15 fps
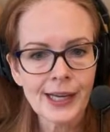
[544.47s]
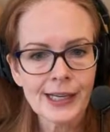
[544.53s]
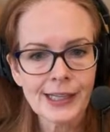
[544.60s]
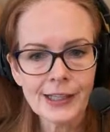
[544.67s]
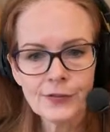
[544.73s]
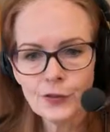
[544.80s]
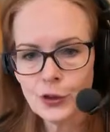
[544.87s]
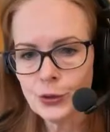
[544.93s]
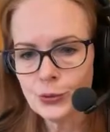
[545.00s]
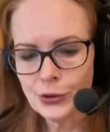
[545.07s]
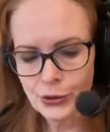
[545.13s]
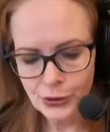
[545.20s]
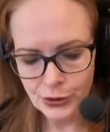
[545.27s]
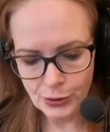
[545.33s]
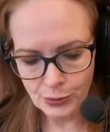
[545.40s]
if you knew
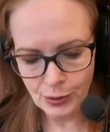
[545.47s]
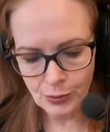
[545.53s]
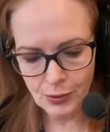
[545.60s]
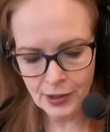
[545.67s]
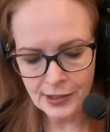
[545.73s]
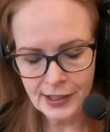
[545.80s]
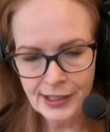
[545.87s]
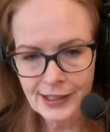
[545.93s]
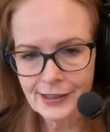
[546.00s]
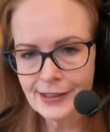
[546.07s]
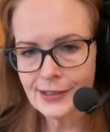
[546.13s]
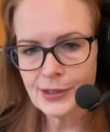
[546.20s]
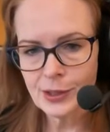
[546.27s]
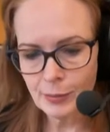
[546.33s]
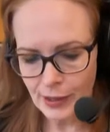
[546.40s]
you were working in
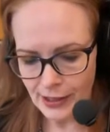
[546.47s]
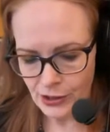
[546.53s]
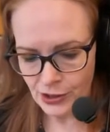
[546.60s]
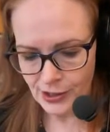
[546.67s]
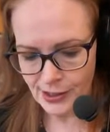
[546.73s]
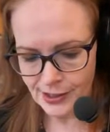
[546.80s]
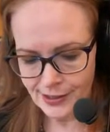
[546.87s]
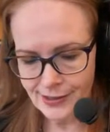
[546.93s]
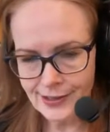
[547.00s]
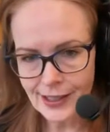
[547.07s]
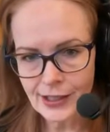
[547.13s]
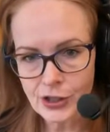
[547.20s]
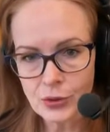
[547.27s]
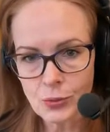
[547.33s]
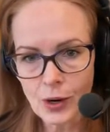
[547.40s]
these dimensions
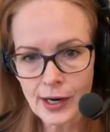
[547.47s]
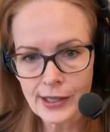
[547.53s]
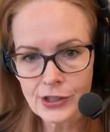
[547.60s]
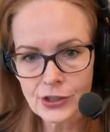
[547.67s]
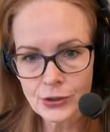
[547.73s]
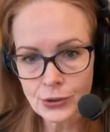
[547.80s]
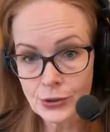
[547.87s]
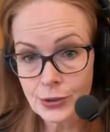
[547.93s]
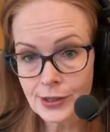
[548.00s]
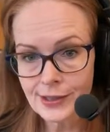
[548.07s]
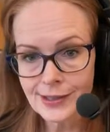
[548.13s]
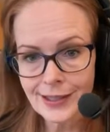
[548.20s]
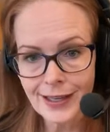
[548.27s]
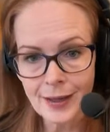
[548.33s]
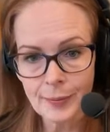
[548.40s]
and you wanted to, you could
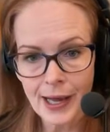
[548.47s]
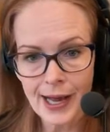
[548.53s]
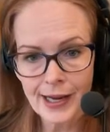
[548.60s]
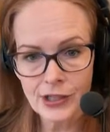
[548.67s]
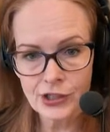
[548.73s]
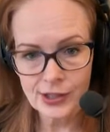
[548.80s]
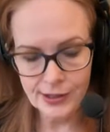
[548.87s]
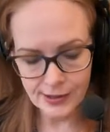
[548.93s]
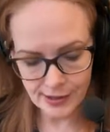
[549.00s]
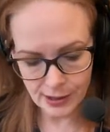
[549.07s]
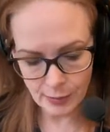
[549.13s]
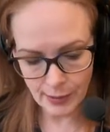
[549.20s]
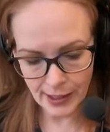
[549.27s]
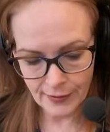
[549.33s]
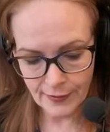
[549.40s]
set up actions to
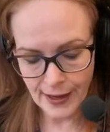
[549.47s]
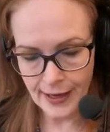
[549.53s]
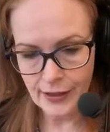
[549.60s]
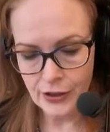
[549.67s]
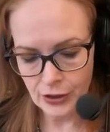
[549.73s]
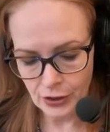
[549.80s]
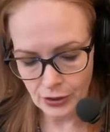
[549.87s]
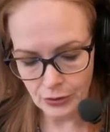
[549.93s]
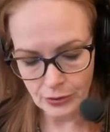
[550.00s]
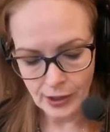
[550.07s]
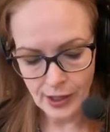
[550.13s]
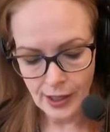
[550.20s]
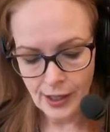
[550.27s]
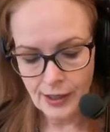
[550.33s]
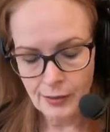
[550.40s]
make that go
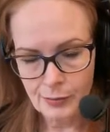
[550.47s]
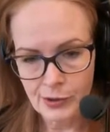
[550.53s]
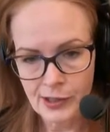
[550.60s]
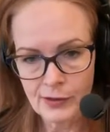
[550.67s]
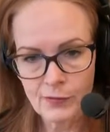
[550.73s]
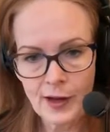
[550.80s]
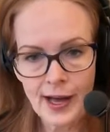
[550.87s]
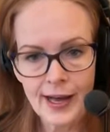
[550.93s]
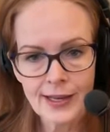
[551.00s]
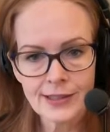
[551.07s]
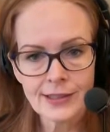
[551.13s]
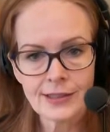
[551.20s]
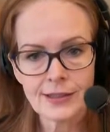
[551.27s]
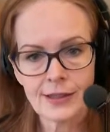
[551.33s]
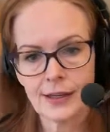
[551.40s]
pretty
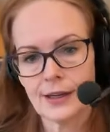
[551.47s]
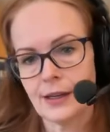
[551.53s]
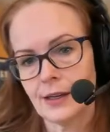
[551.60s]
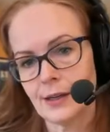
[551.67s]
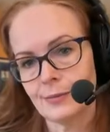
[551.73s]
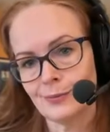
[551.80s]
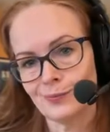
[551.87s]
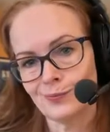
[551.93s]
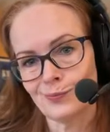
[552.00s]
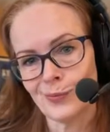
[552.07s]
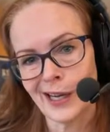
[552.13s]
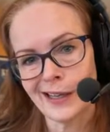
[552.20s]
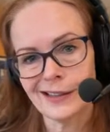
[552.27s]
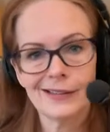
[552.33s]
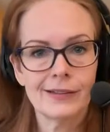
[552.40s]
fast. Um,
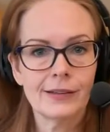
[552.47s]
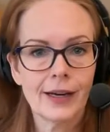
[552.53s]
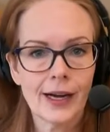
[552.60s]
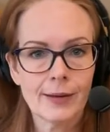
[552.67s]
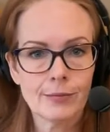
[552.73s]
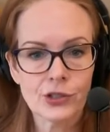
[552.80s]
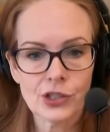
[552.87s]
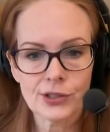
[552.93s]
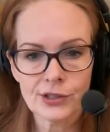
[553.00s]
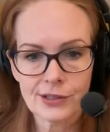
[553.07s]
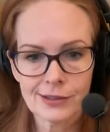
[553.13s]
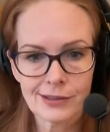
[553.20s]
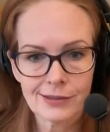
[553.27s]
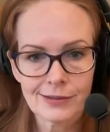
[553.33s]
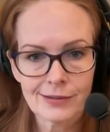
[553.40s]
but I'm just,
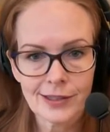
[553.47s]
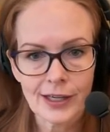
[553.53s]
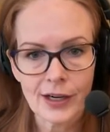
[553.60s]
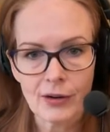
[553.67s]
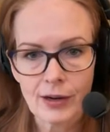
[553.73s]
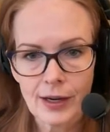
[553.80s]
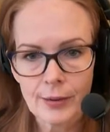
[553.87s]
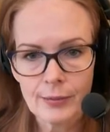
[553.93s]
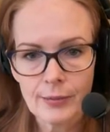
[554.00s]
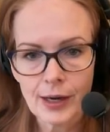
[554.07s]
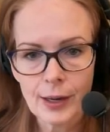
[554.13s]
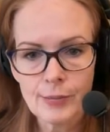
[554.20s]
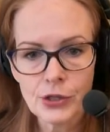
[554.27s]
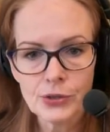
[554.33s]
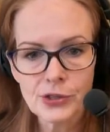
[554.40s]
you know, I'm
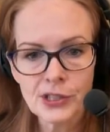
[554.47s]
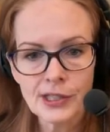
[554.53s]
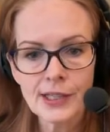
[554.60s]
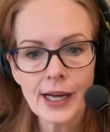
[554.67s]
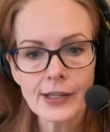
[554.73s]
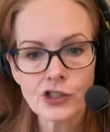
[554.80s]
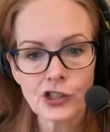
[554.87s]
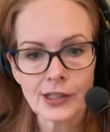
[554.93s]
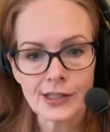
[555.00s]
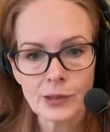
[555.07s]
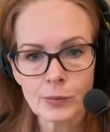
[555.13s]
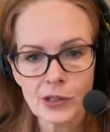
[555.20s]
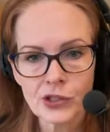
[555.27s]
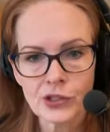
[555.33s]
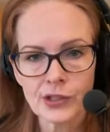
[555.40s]
I'm used to nudging,
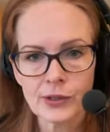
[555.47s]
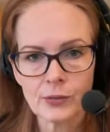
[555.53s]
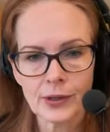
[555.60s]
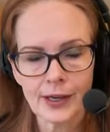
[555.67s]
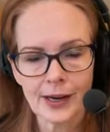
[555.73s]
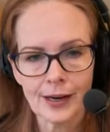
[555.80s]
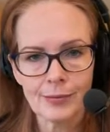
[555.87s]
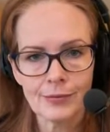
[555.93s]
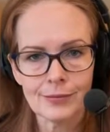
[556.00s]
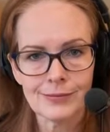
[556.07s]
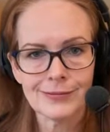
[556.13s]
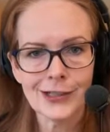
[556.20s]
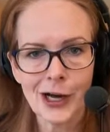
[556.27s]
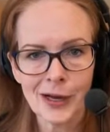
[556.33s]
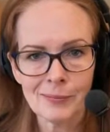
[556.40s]
especially when I'm
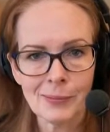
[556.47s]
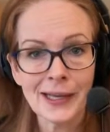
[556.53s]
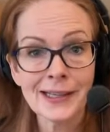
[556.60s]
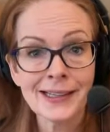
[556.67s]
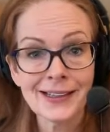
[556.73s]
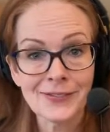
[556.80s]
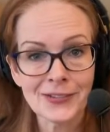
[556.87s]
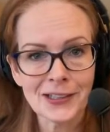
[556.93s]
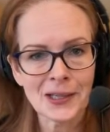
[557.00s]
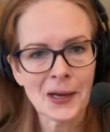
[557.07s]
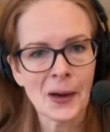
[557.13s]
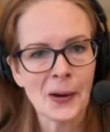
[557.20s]
not making a video